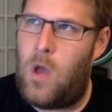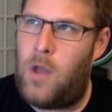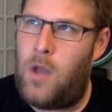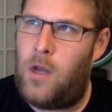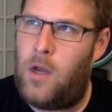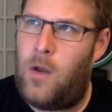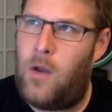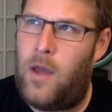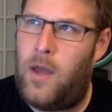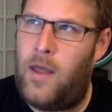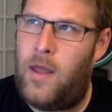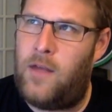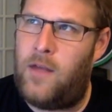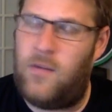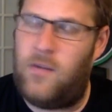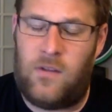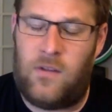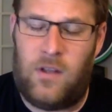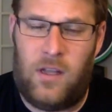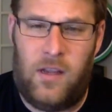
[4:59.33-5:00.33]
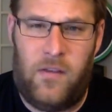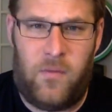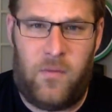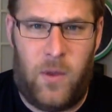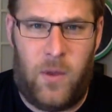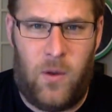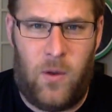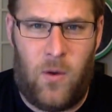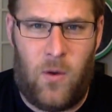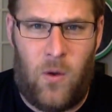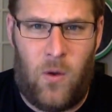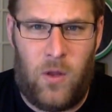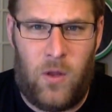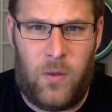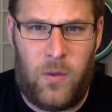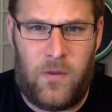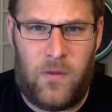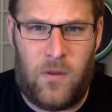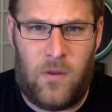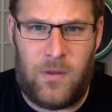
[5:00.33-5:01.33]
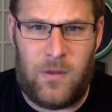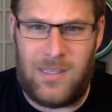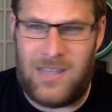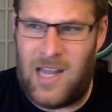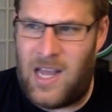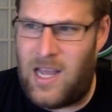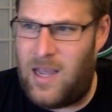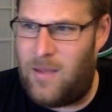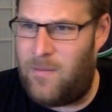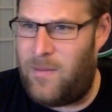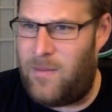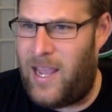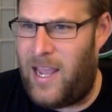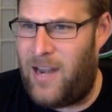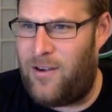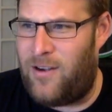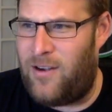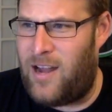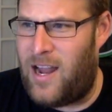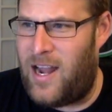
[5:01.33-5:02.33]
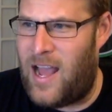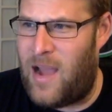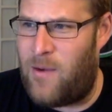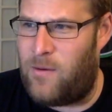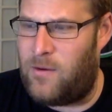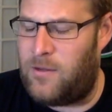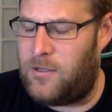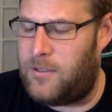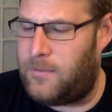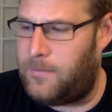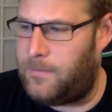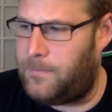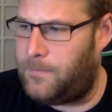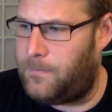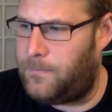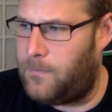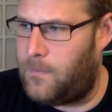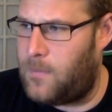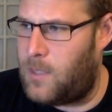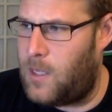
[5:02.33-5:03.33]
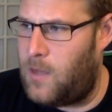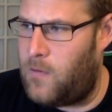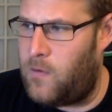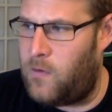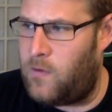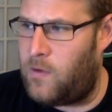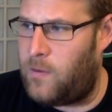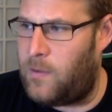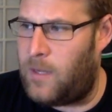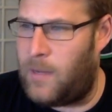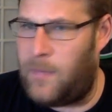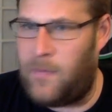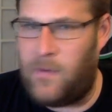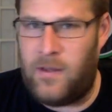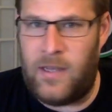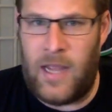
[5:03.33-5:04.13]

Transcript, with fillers: you know, that just leaves me only with so much time, 8 or 9 hours. And so sometimes